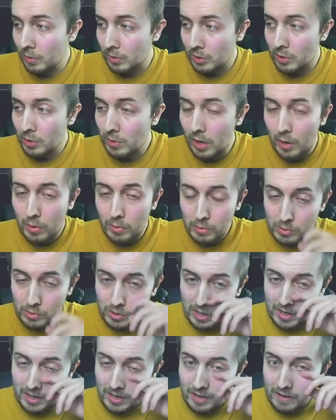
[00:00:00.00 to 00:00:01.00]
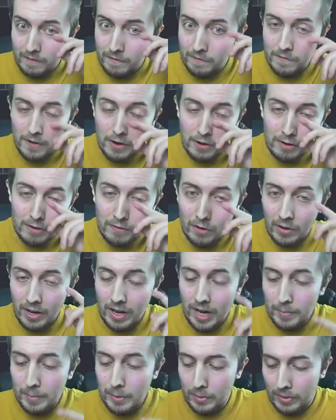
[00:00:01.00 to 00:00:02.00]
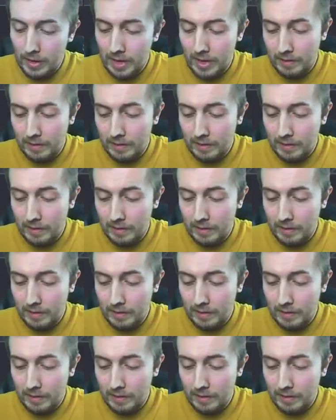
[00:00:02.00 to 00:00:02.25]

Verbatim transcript: two goals. Very very happy with that.